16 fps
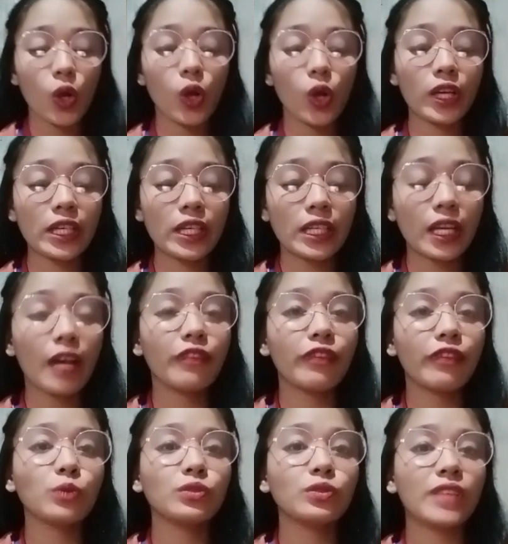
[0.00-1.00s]
or a
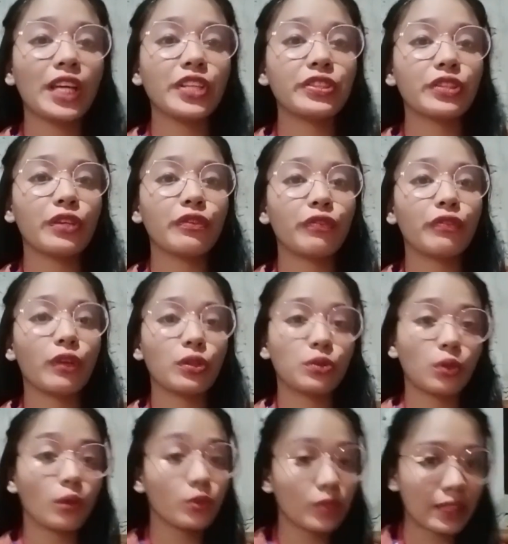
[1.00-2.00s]
foundation for
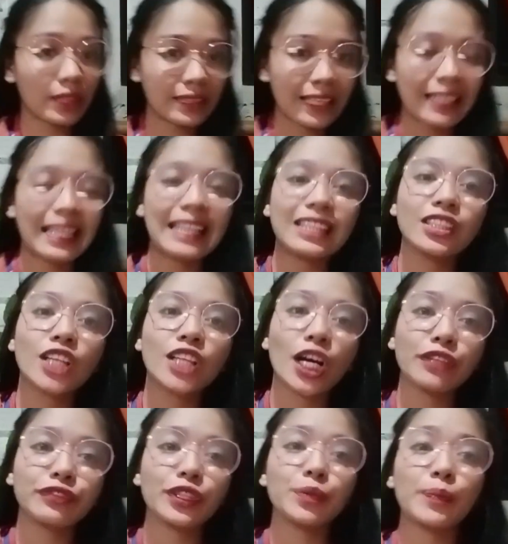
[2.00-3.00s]
societal and
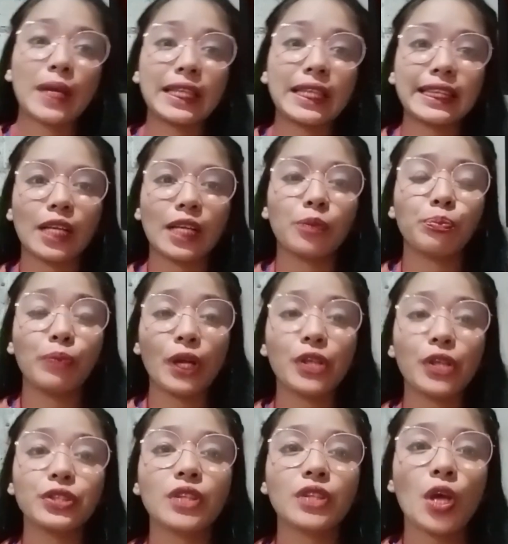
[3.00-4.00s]
governmental
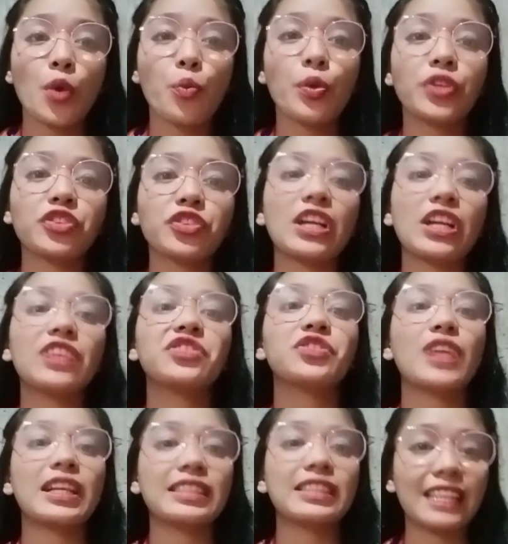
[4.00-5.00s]
plans which
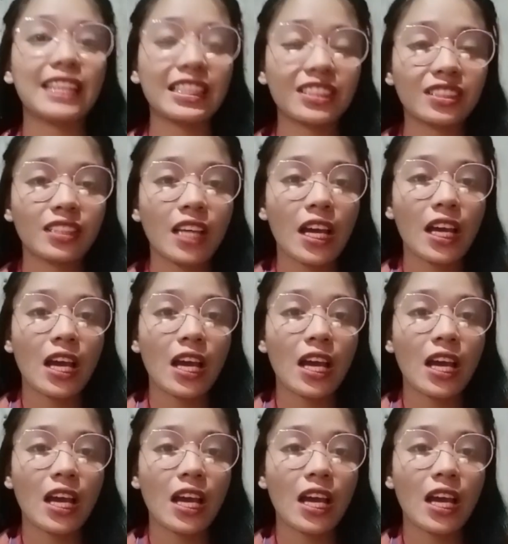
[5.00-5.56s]
addresses